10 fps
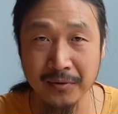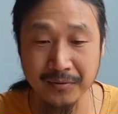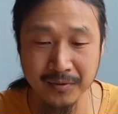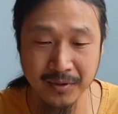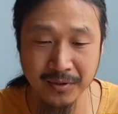
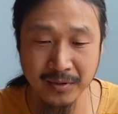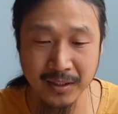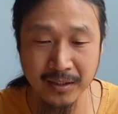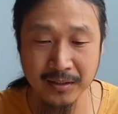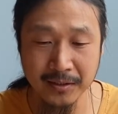So
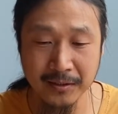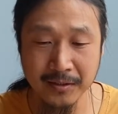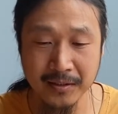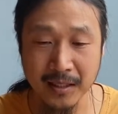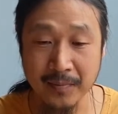
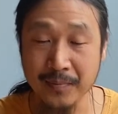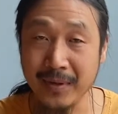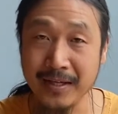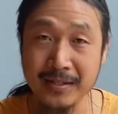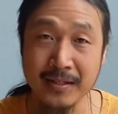some
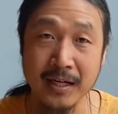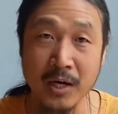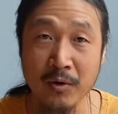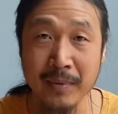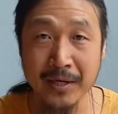plates on our
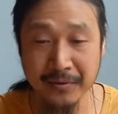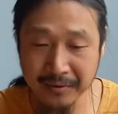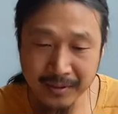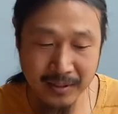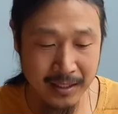menu,
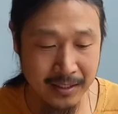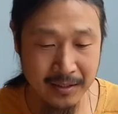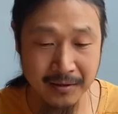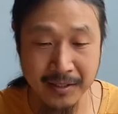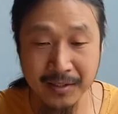it's like
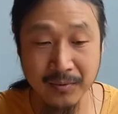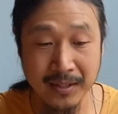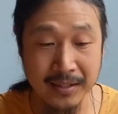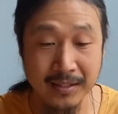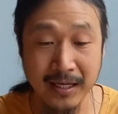this one,
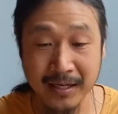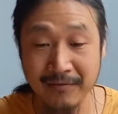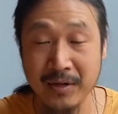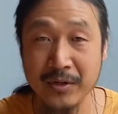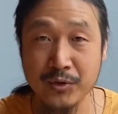it's like
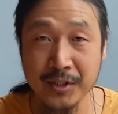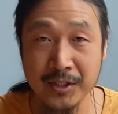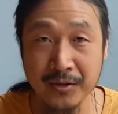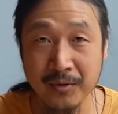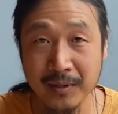very
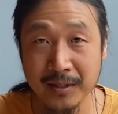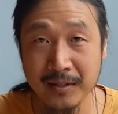traditional one.